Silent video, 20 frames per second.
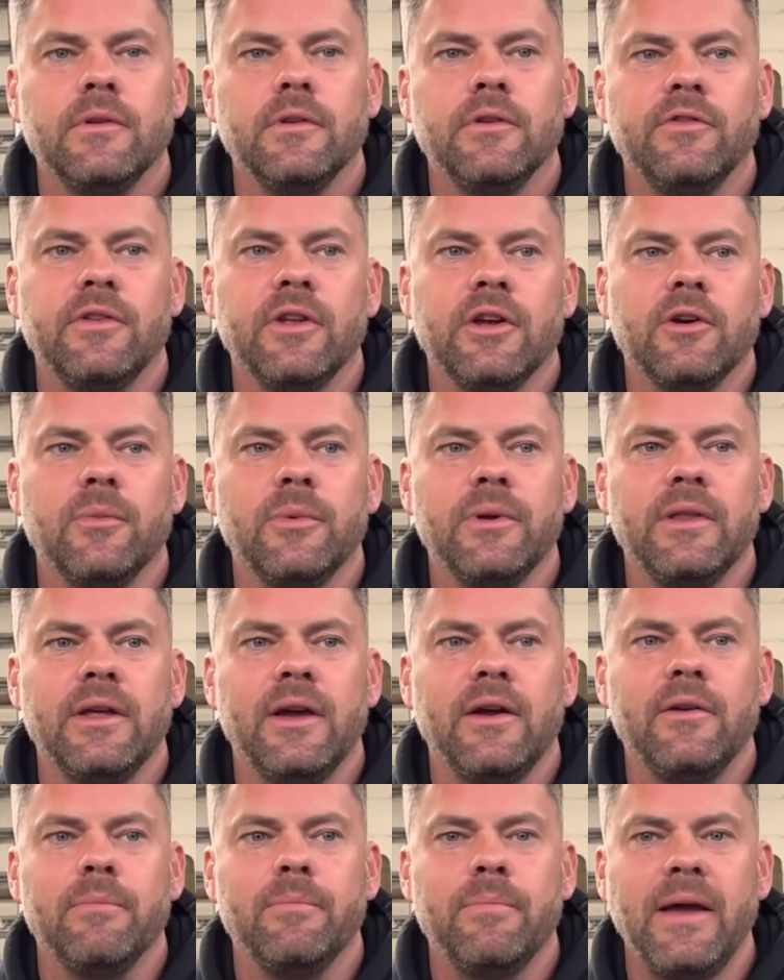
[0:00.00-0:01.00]
Stick them in
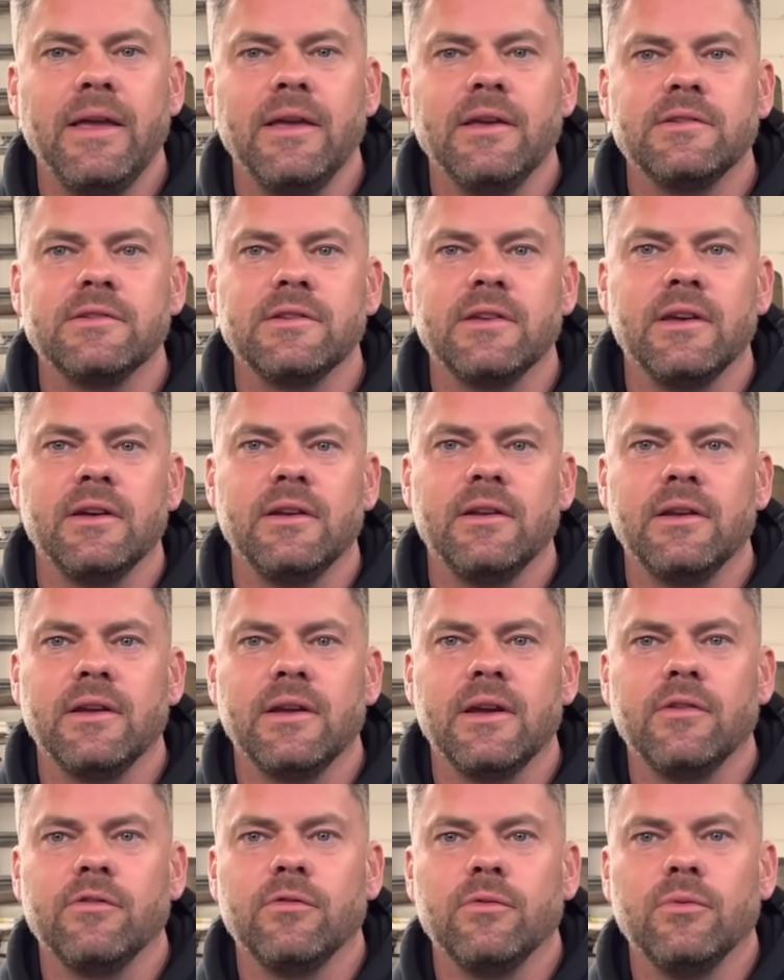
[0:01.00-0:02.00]
there, it bakes it, and it
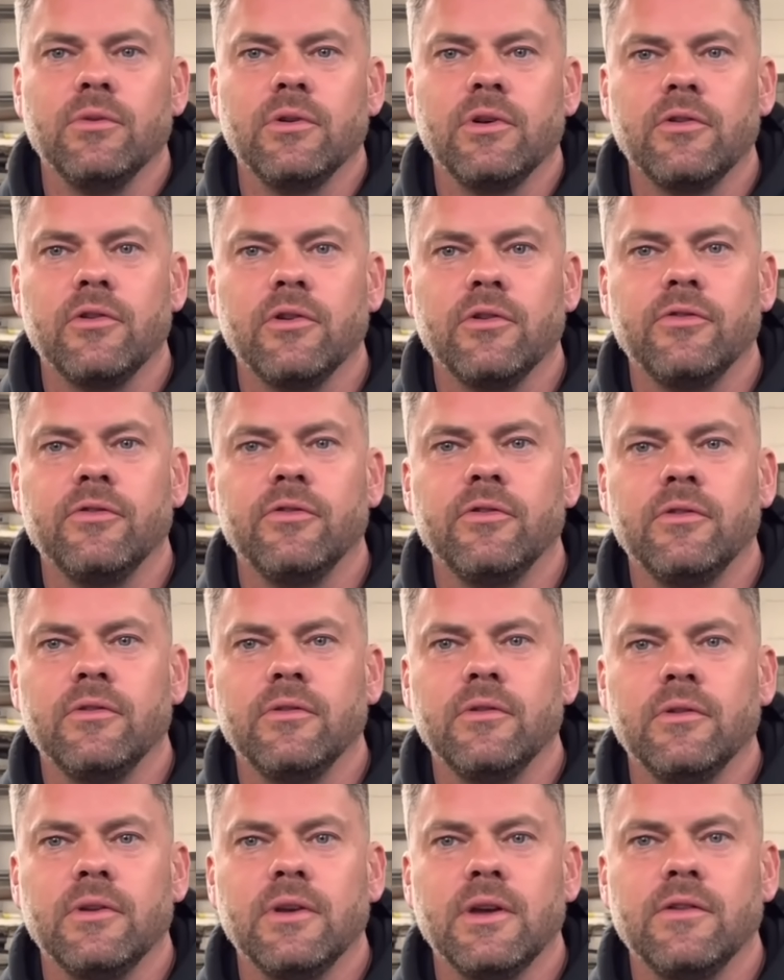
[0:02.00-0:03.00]
gets all the
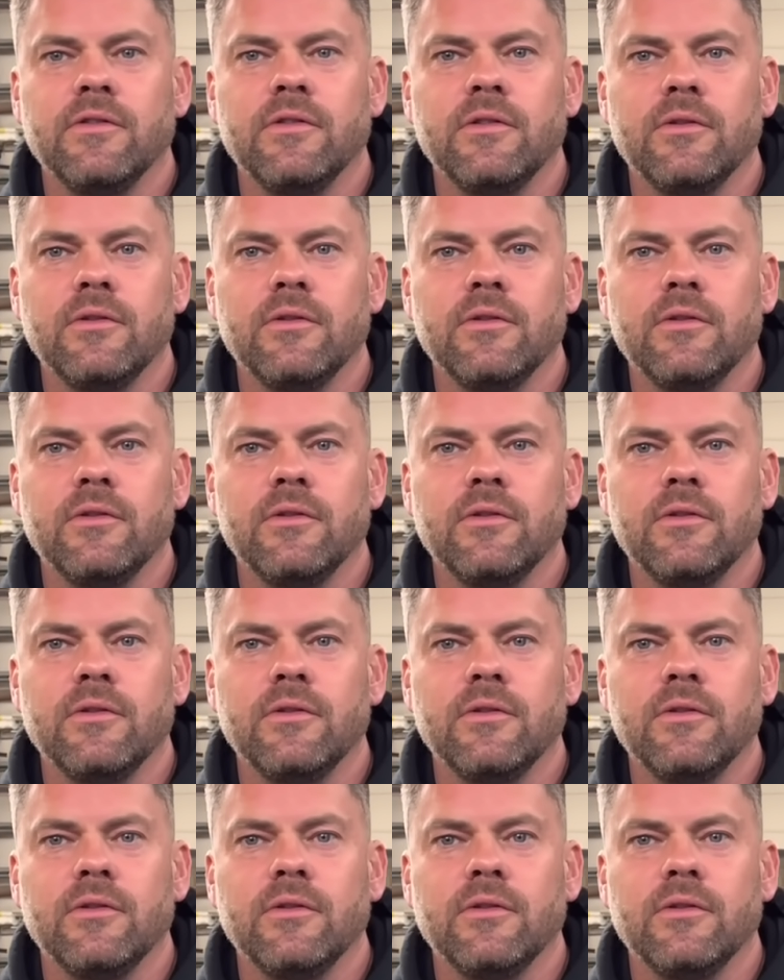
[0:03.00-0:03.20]
crust, gets it